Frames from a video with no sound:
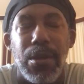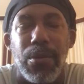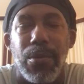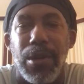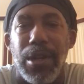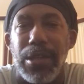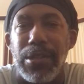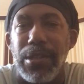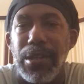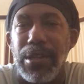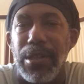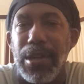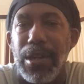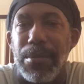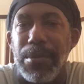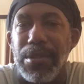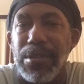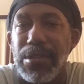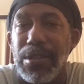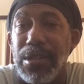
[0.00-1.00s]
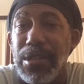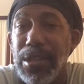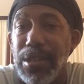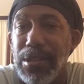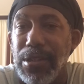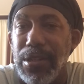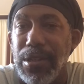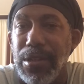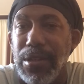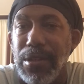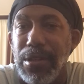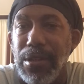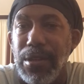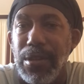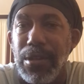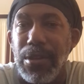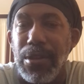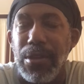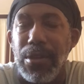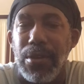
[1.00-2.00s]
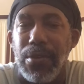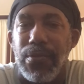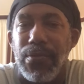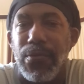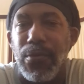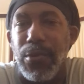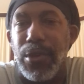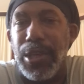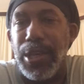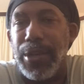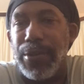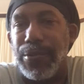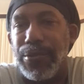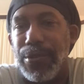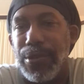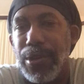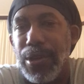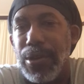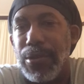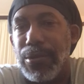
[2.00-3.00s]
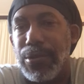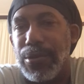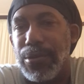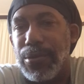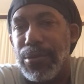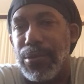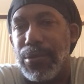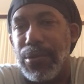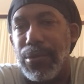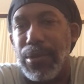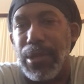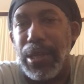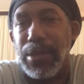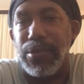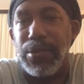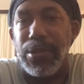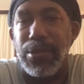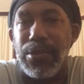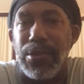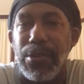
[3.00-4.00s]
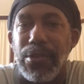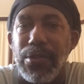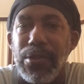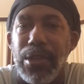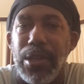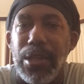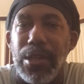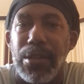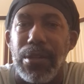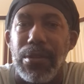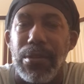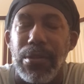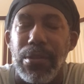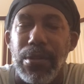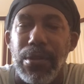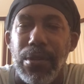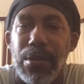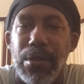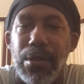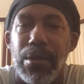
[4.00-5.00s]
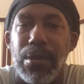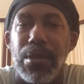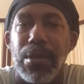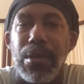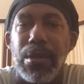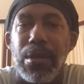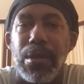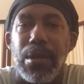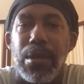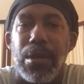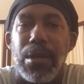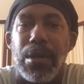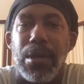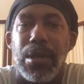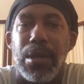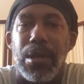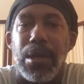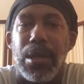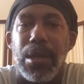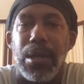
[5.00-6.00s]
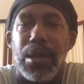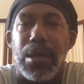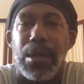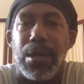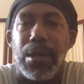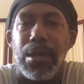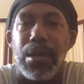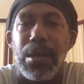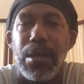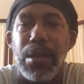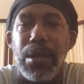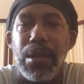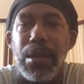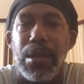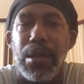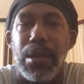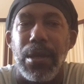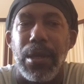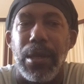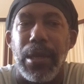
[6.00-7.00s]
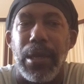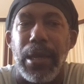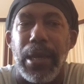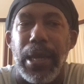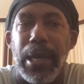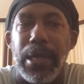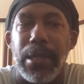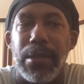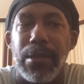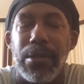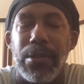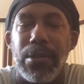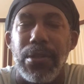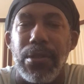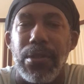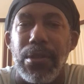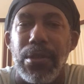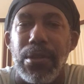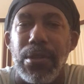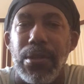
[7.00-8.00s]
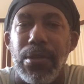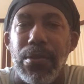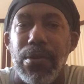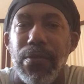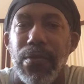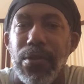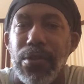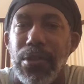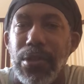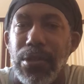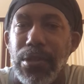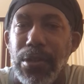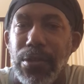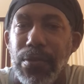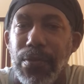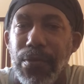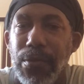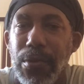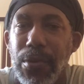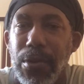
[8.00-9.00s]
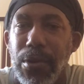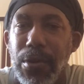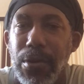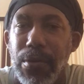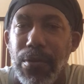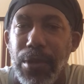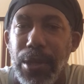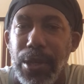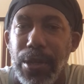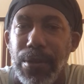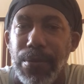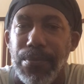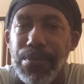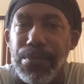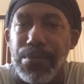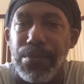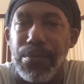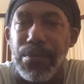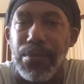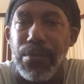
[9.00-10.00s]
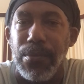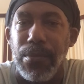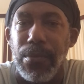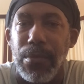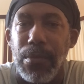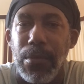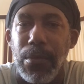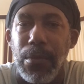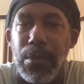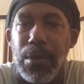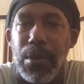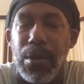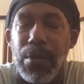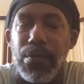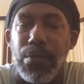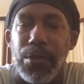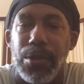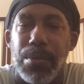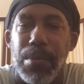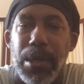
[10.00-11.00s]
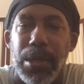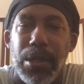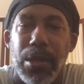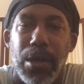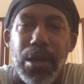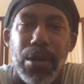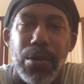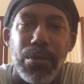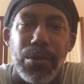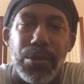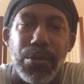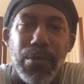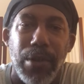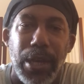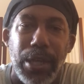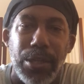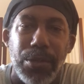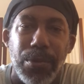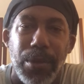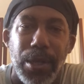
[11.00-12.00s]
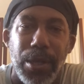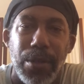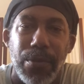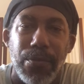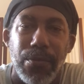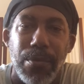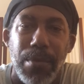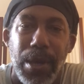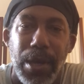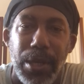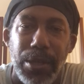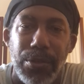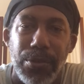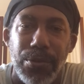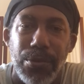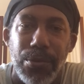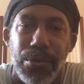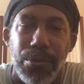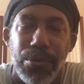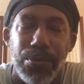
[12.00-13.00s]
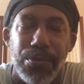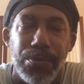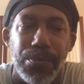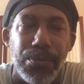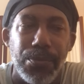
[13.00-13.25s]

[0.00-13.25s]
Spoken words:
When I say that I'm a statistic, 4 years ago in 2016, uh, at the University of Central Florida Arena, of which my daughter was graduating from high school,